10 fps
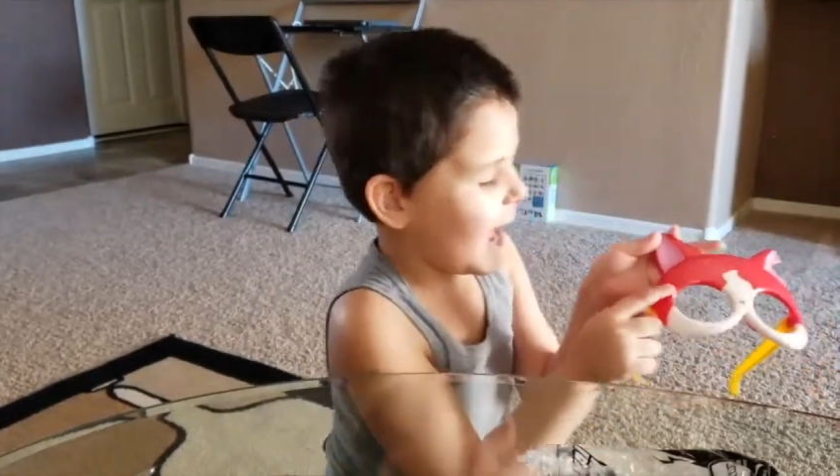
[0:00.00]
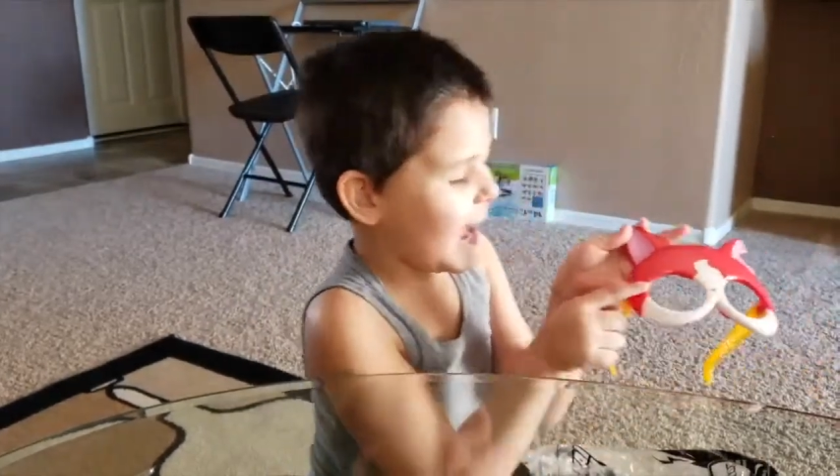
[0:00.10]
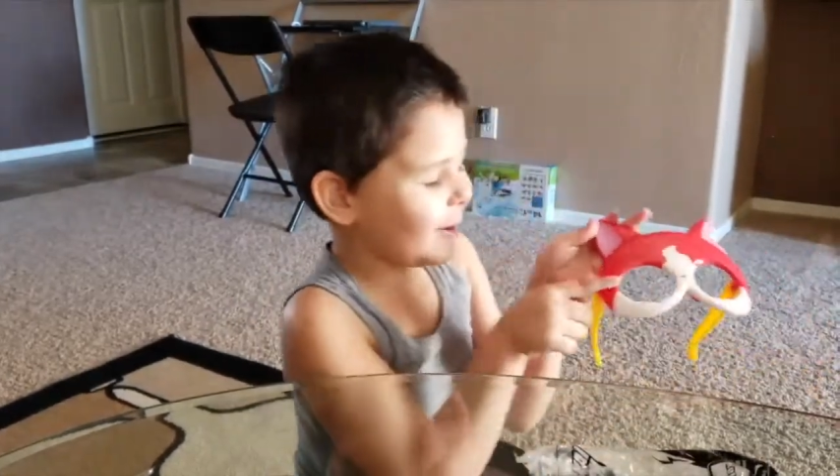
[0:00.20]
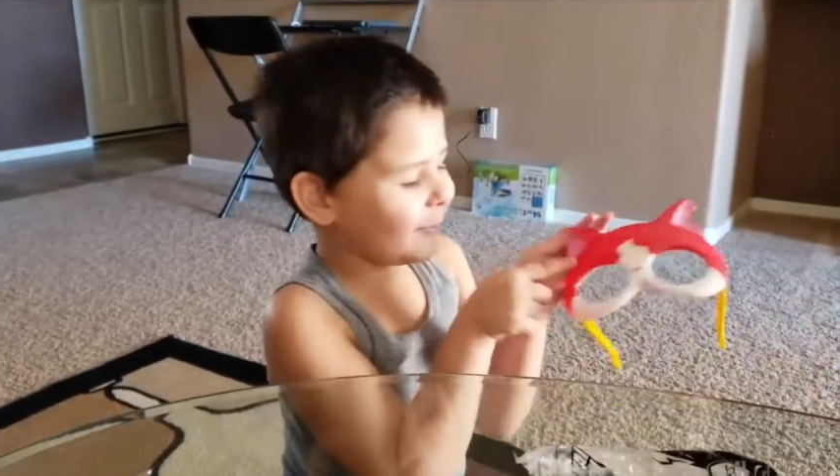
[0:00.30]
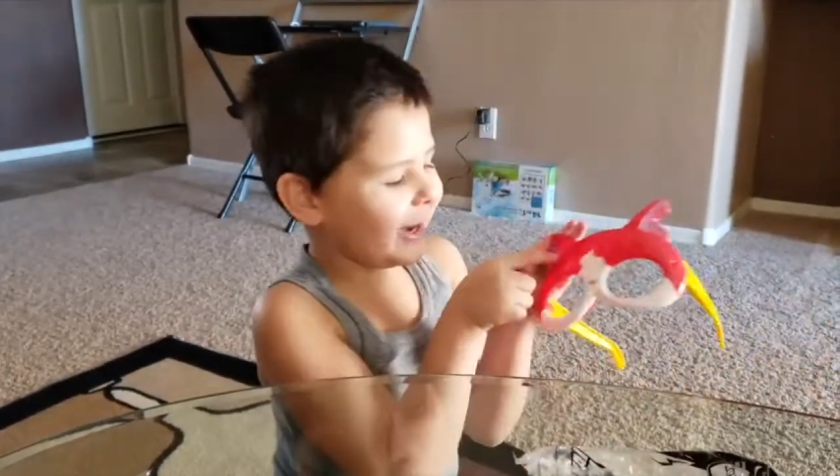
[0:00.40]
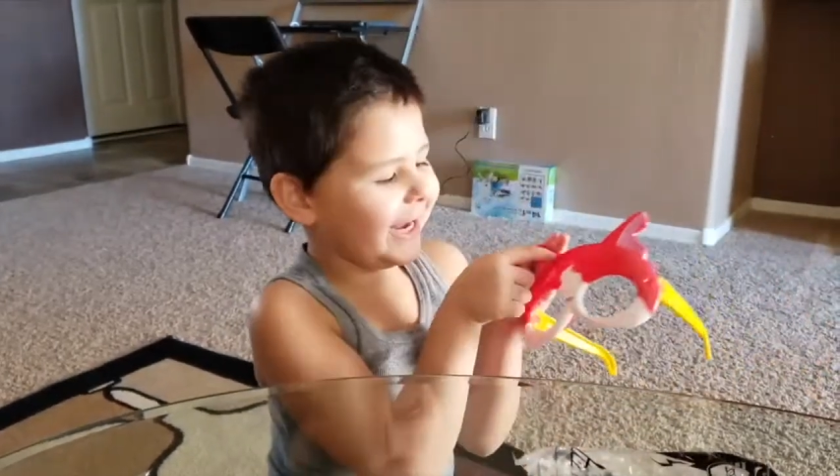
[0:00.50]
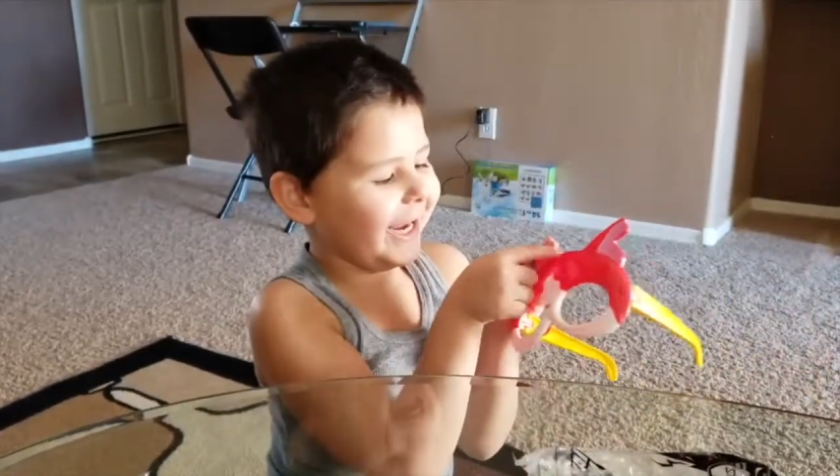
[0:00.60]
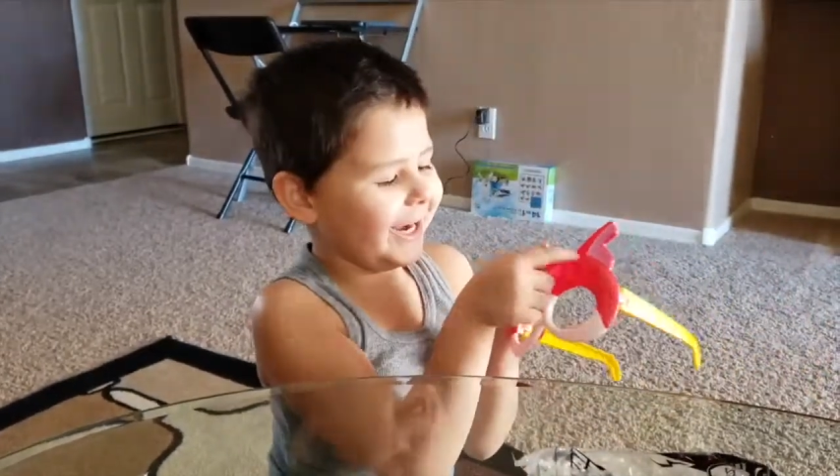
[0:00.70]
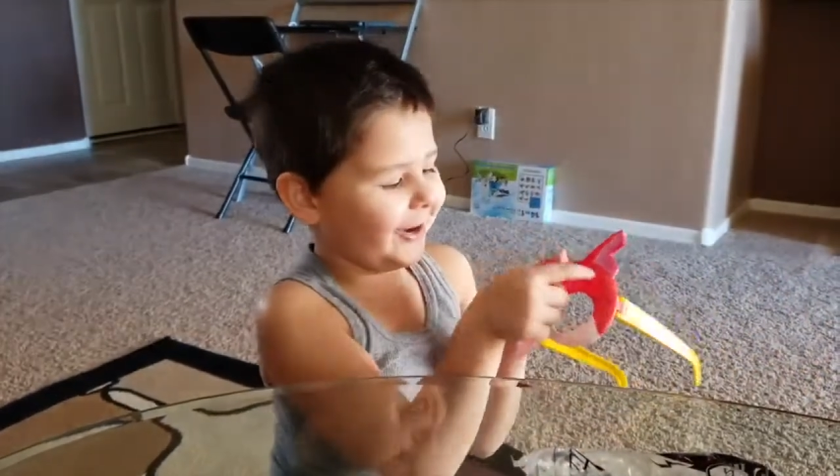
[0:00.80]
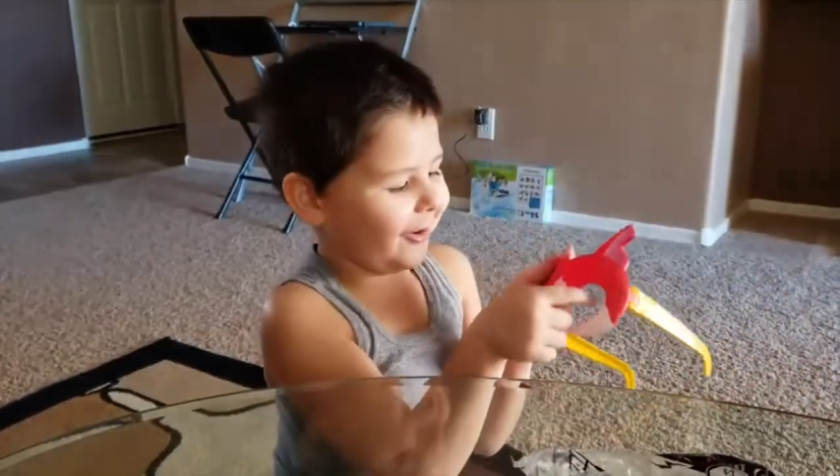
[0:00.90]
hair right
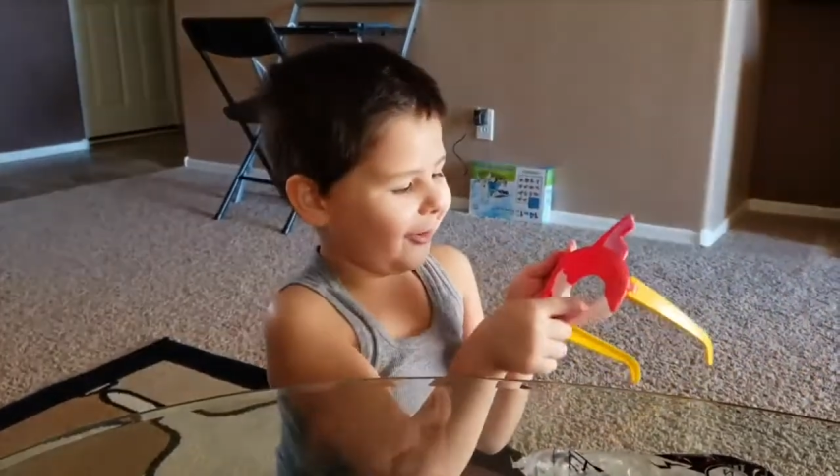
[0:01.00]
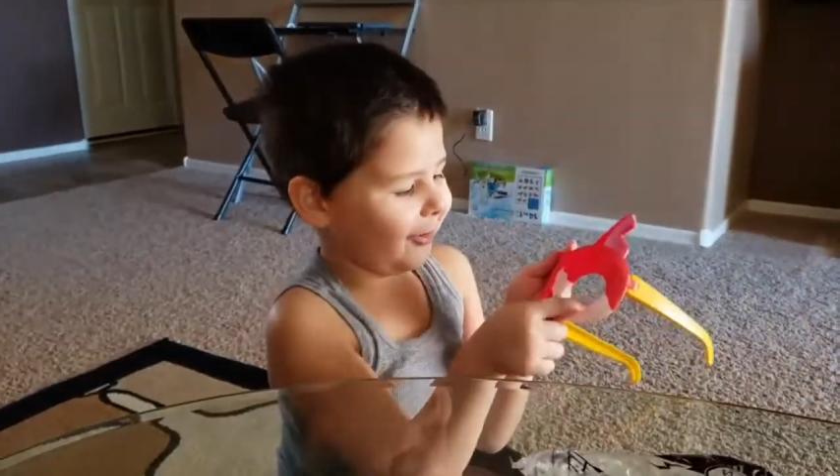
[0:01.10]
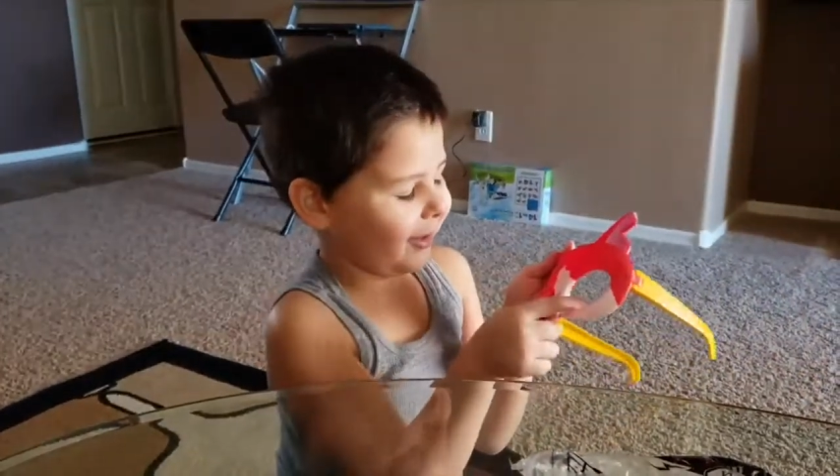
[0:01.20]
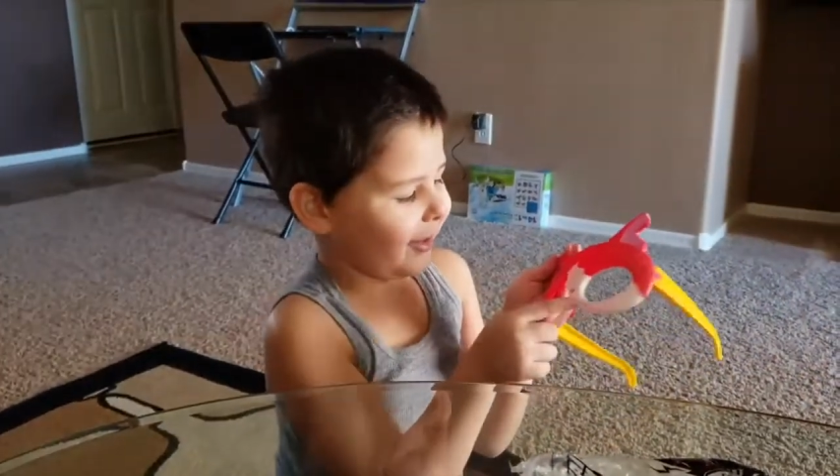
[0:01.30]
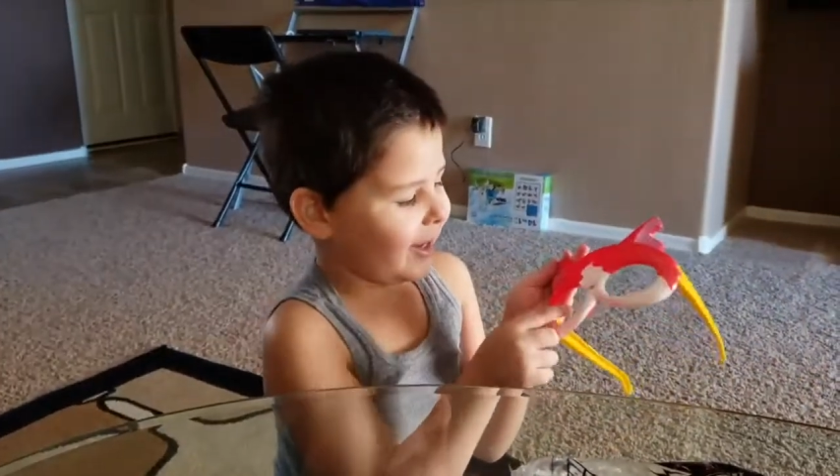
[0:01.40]
here.